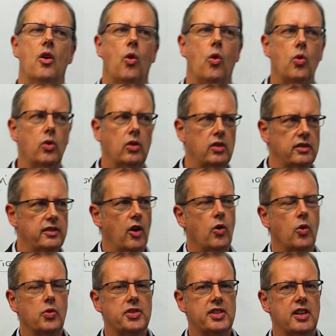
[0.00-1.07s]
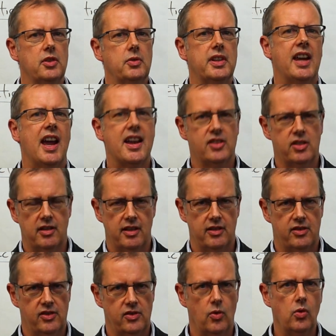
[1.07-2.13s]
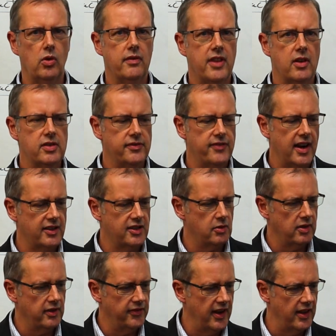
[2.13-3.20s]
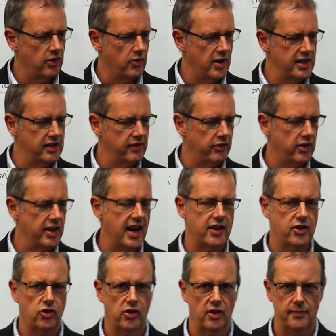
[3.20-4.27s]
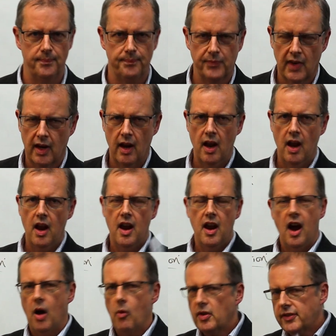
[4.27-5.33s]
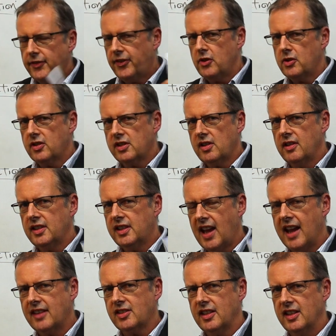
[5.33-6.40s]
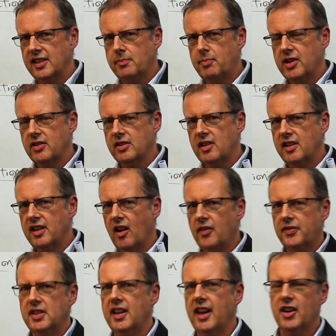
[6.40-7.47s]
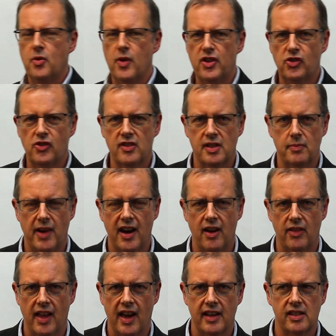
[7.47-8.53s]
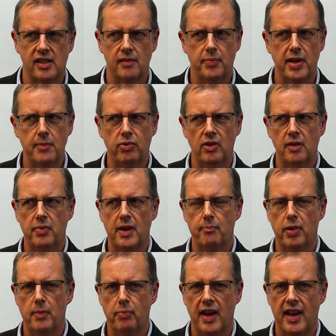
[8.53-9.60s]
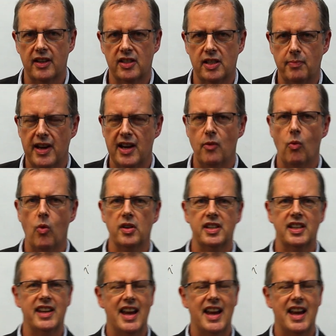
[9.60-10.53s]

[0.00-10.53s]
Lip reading: or also catalysts. All of those factors will affect the rate of a reaction. I want to focus on catalysts because I often get questions about that. People are a bit perplexed about what a